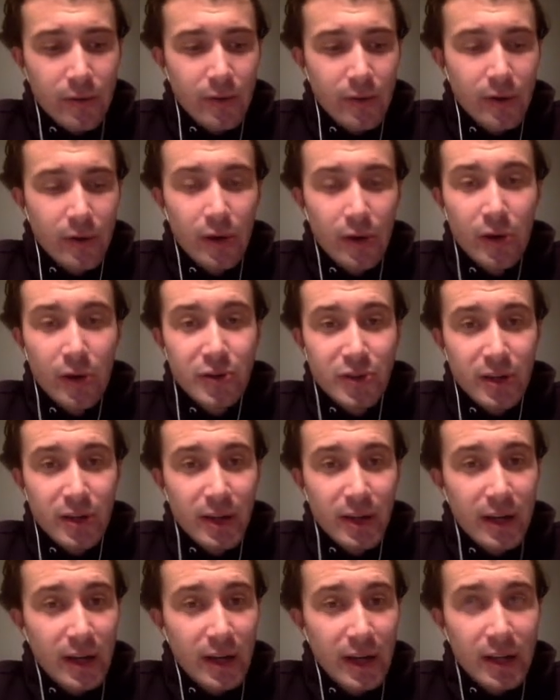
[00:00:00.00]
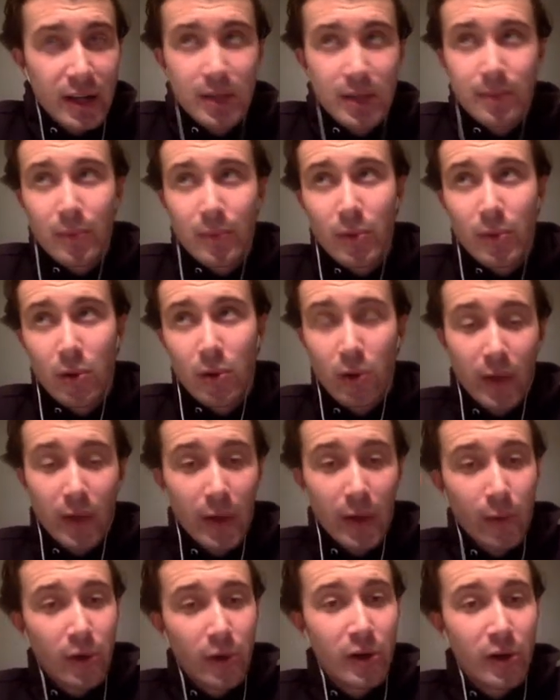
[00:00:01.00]
urgently need them, or they
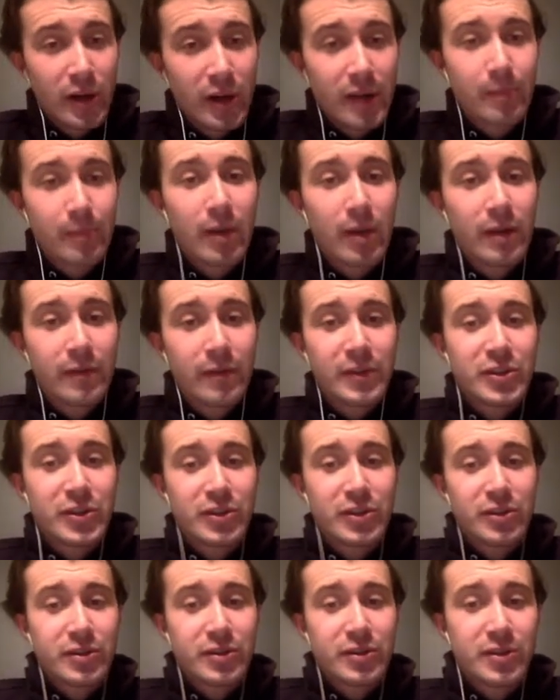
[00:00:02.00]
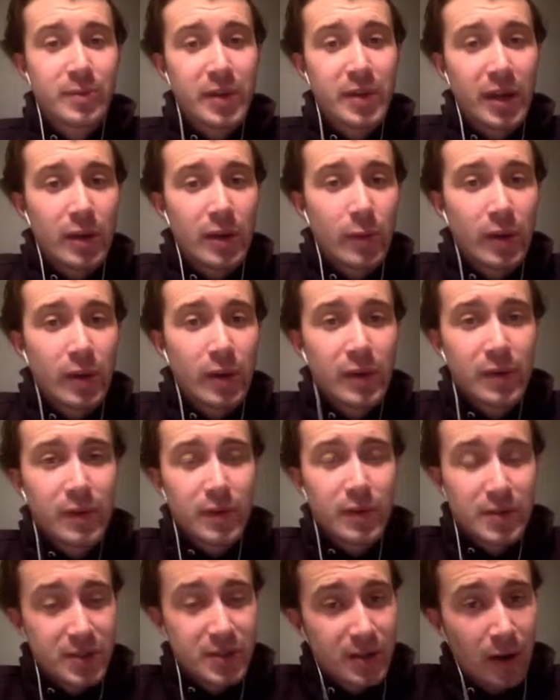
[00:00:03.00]
weren't in my vision to begin with.
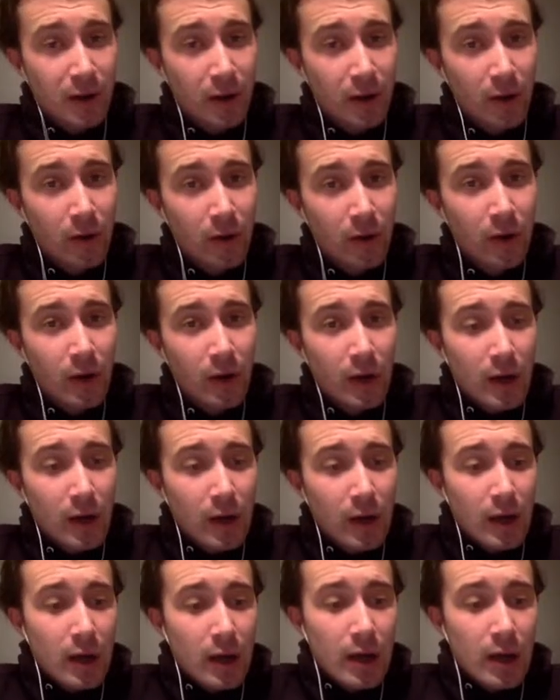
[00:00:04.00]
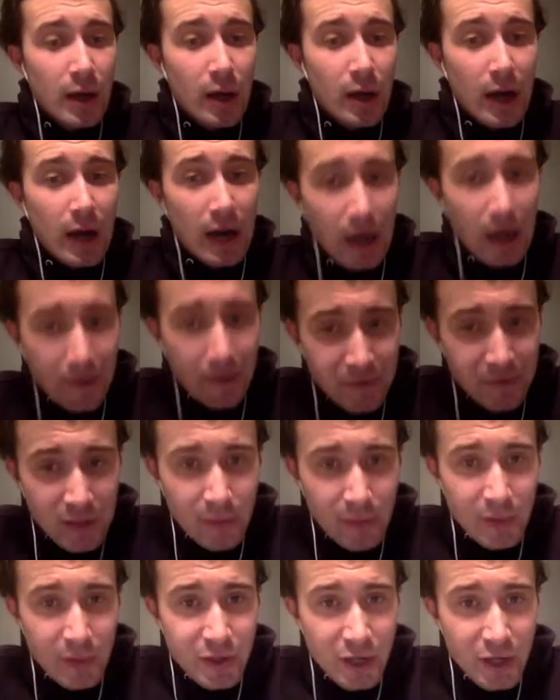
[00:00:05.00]
So after the
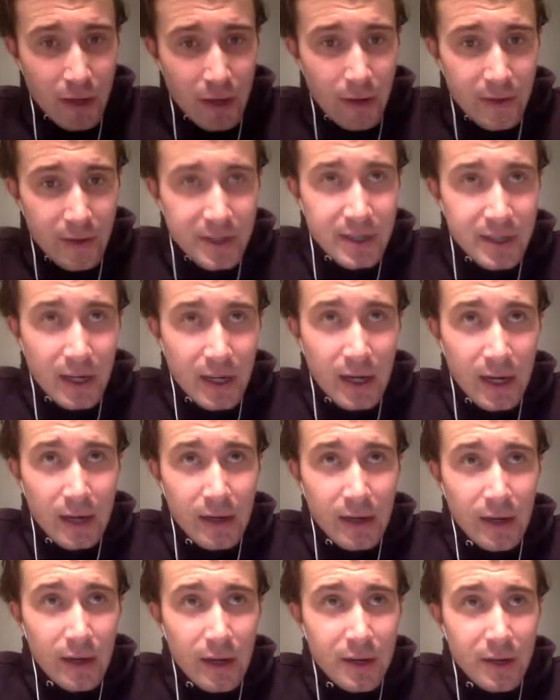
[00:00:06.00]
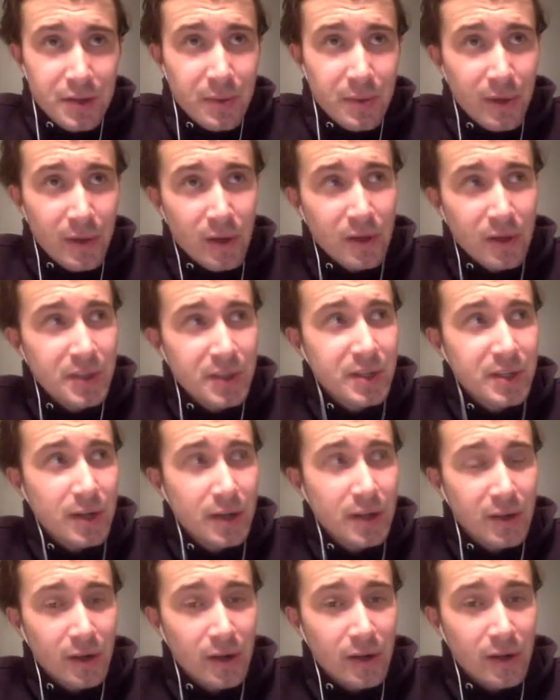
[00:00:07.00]
Pajero is done, to be honest, I
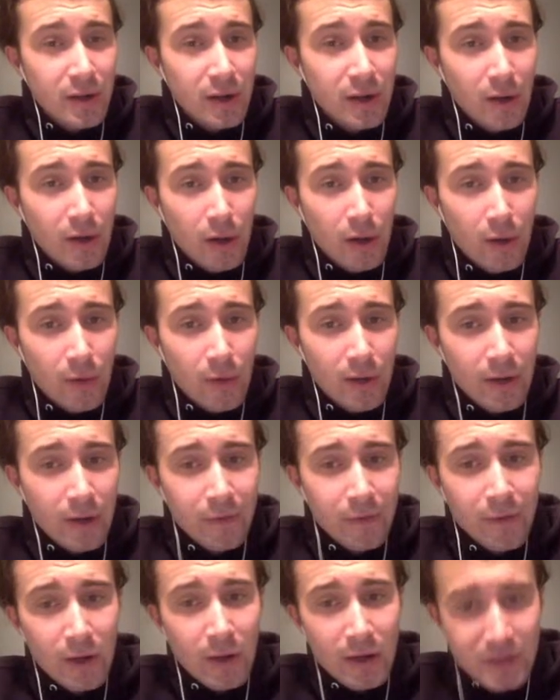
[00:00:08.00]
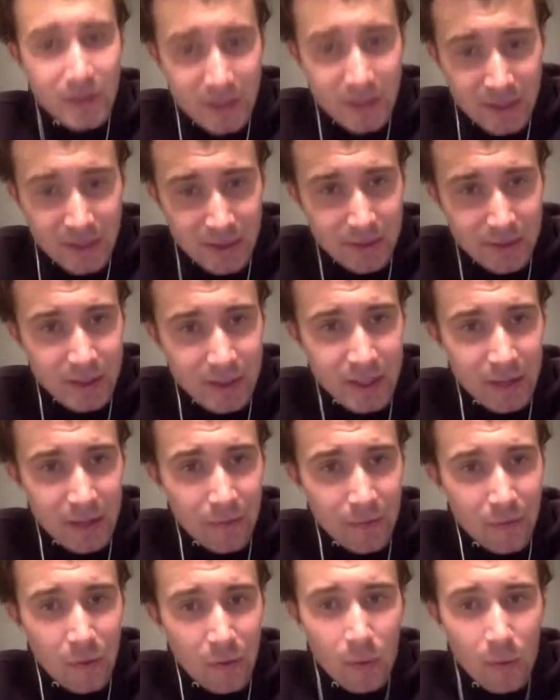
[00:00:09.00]
don't know. I really feel like just sitting
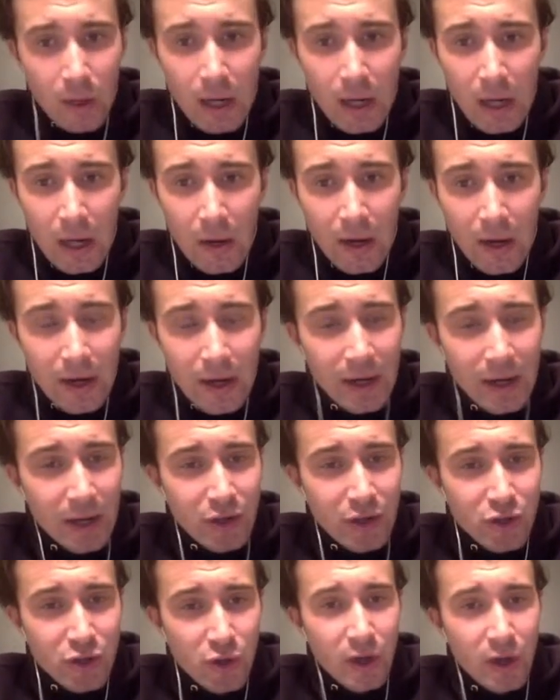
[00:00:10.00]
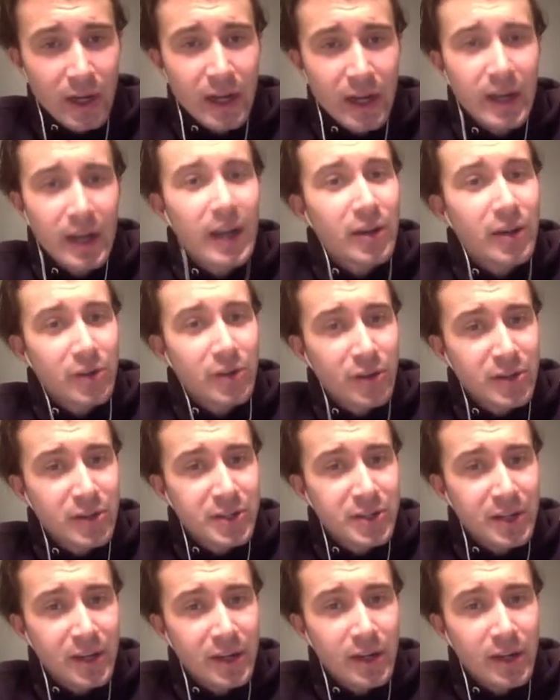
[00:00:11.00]
for a while and enjoying it and
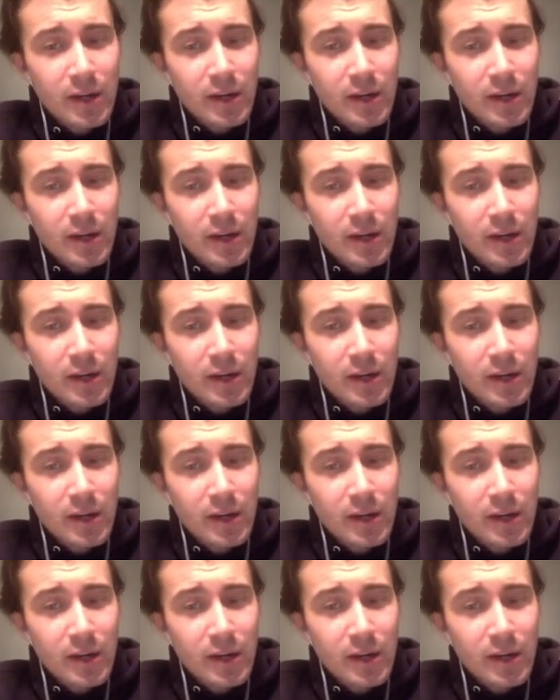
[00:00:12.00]
using it,